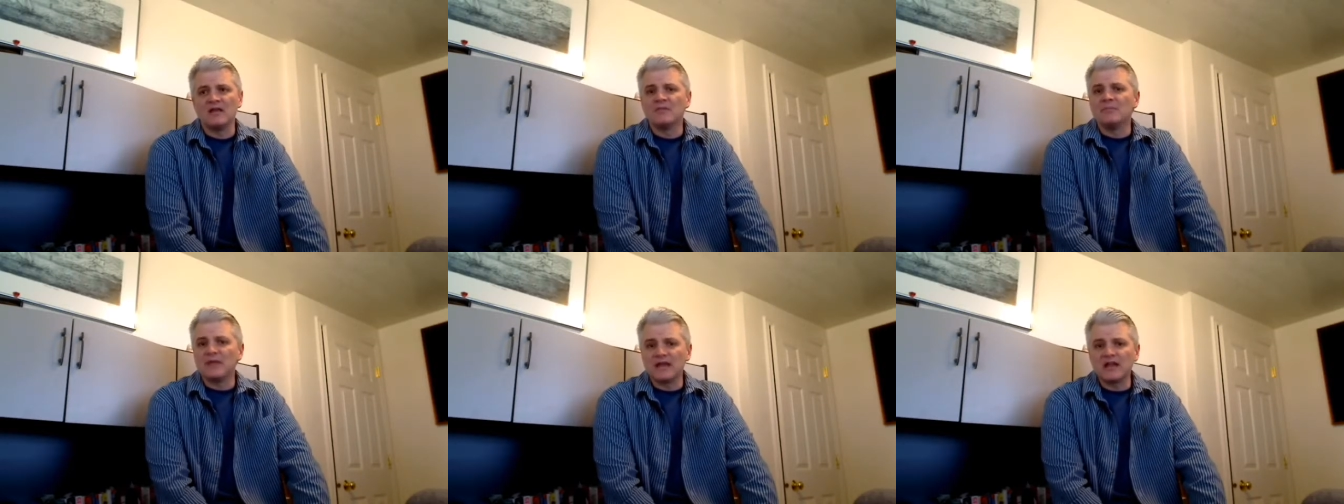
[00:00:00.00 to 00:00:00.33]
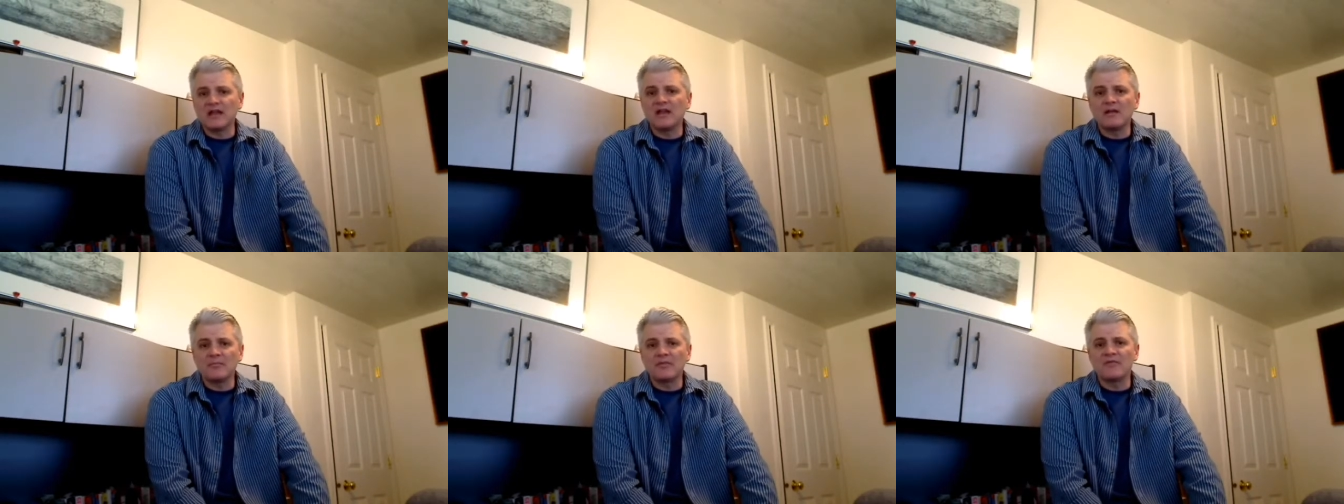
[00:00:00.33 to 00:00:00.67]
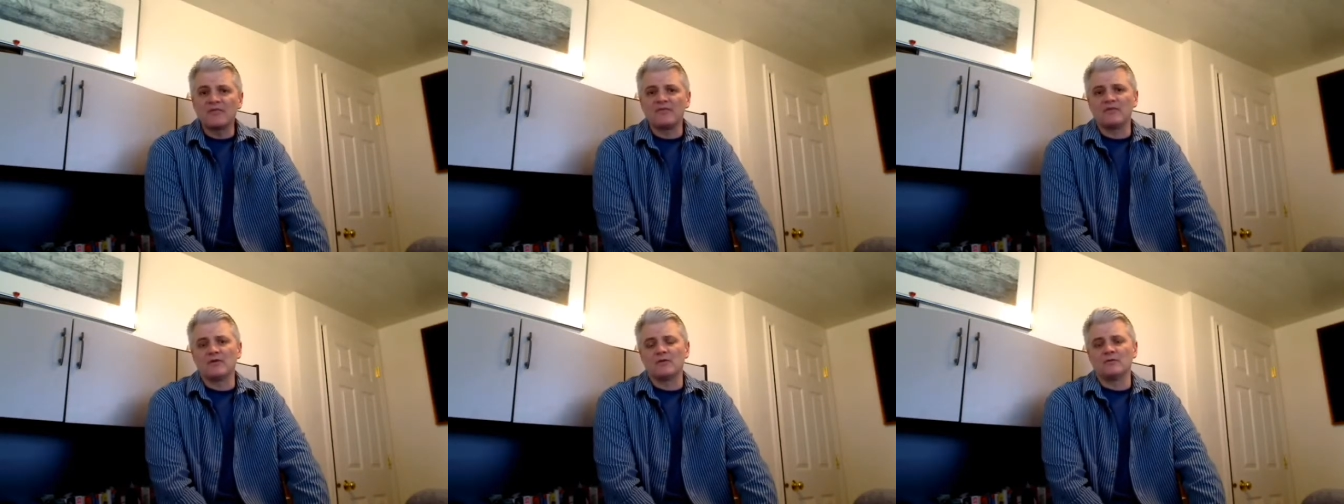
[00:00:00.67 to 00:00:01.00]
Picking up the
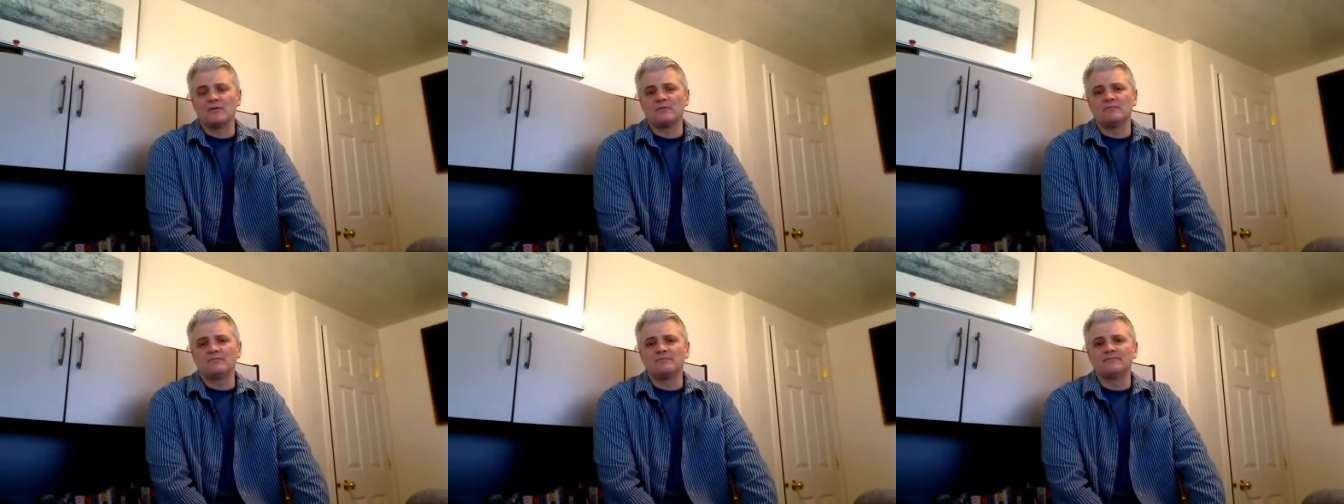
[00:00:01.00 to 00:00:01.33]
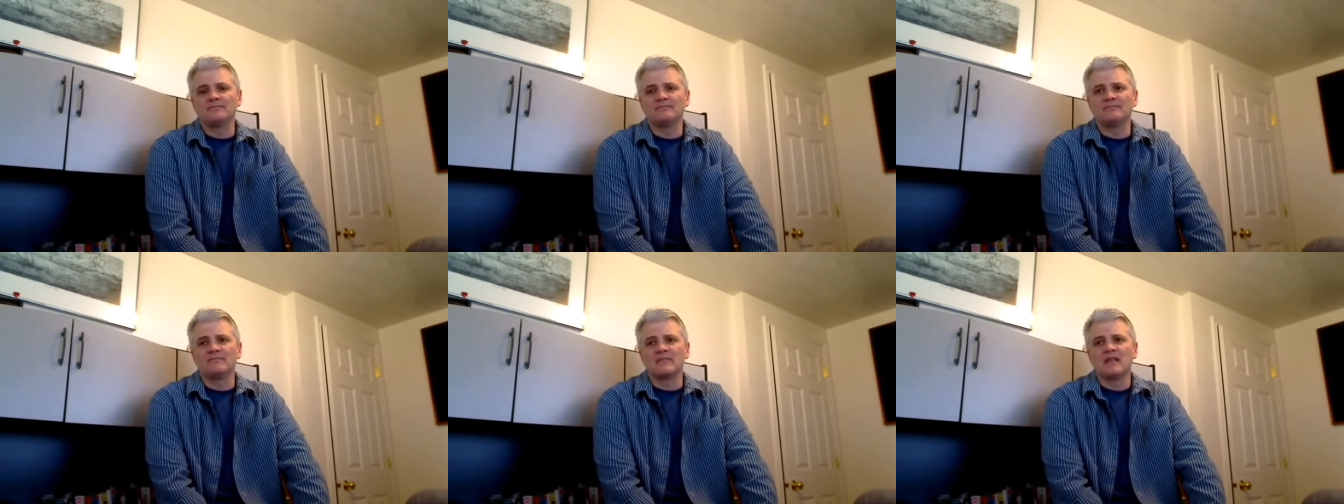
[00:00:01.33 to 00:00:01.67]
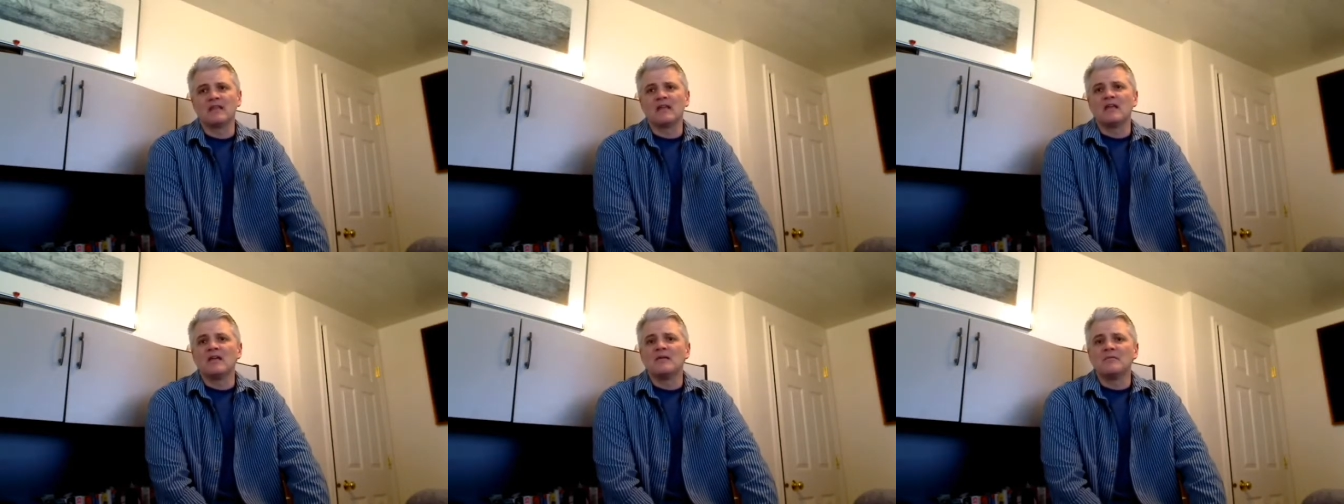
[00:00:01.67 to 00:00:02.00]
phone,
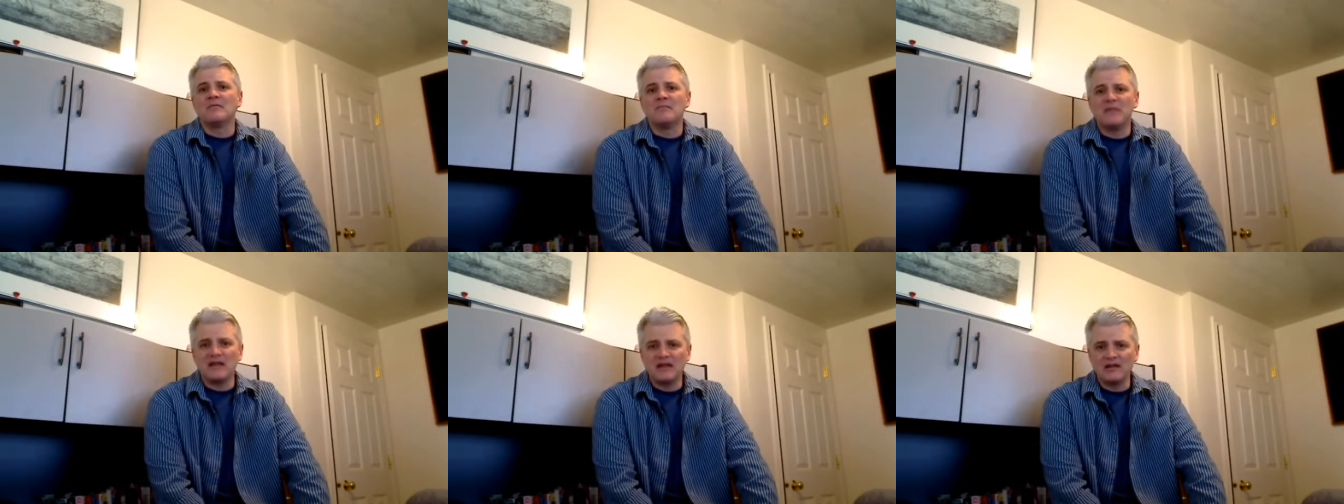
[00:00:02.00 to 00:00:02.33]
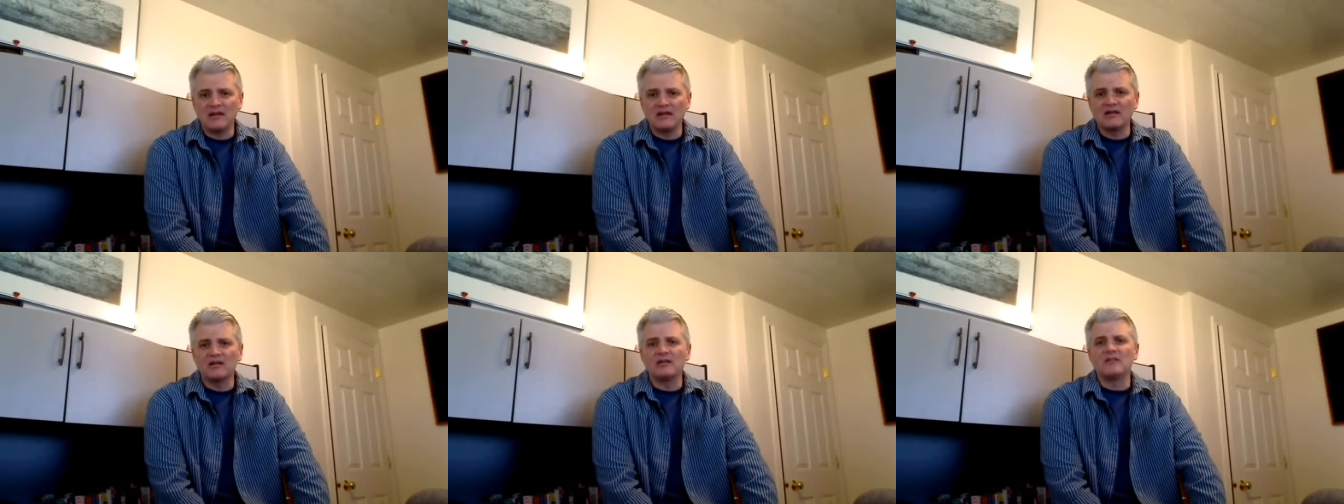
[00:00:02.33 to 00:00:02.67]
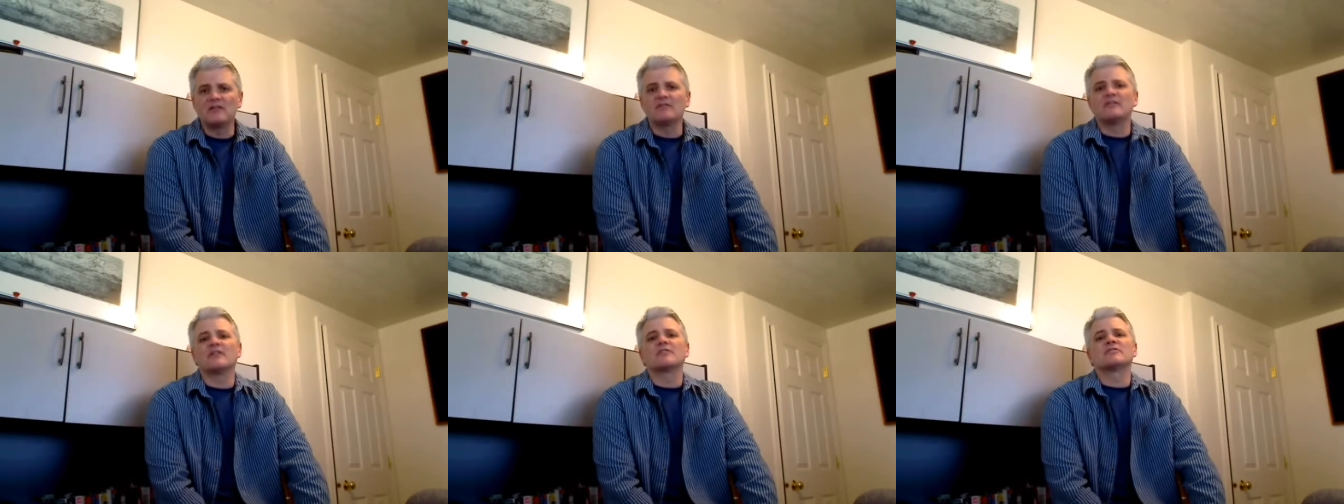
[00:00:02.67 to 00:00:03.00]
making an
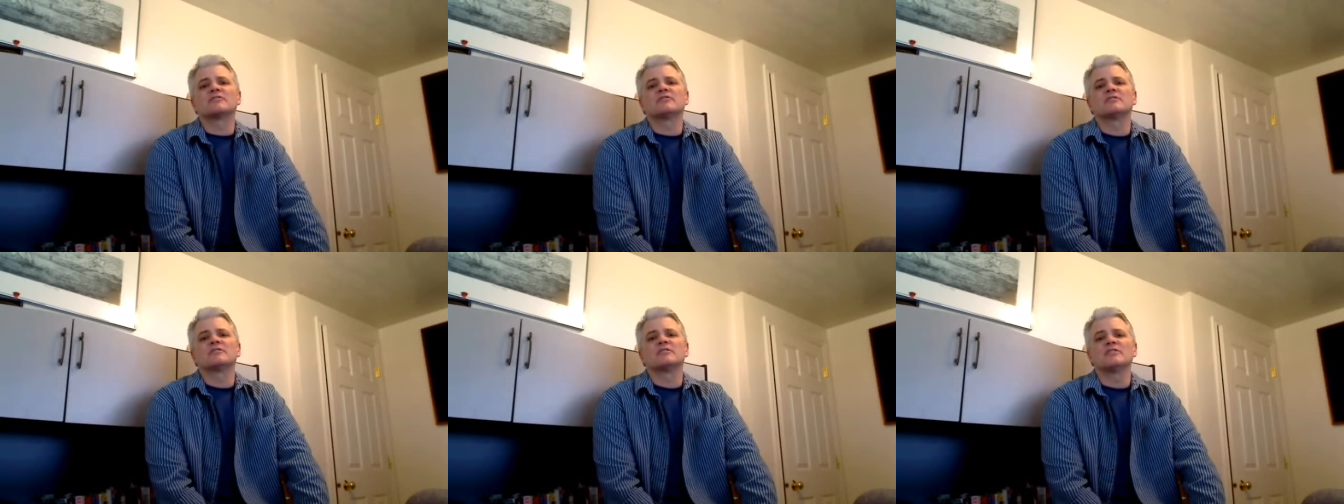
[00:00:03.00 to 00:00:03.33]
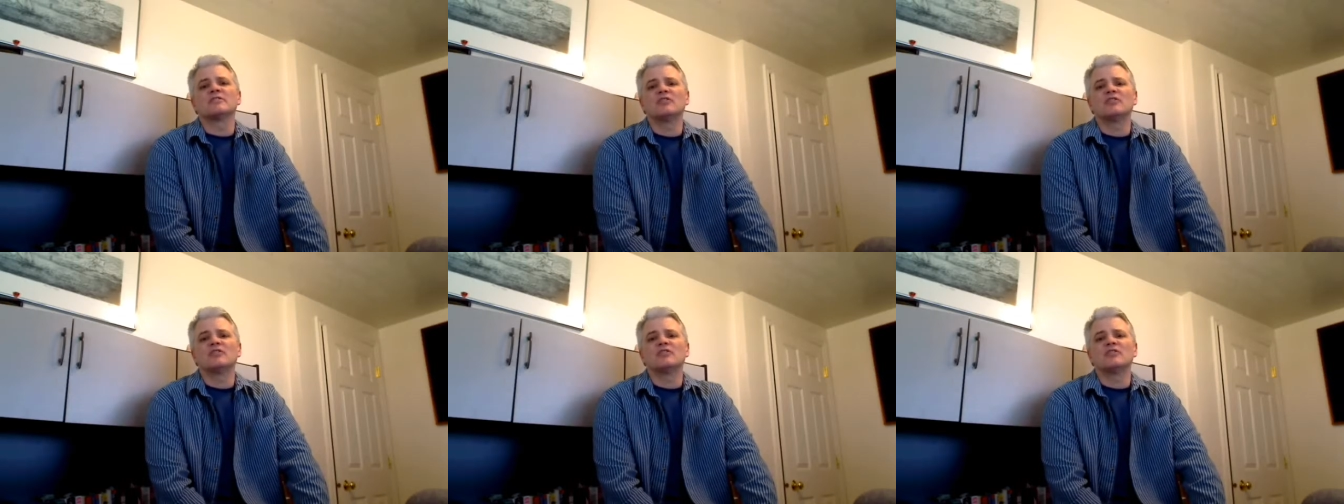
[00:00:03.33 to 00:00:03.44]
introduction,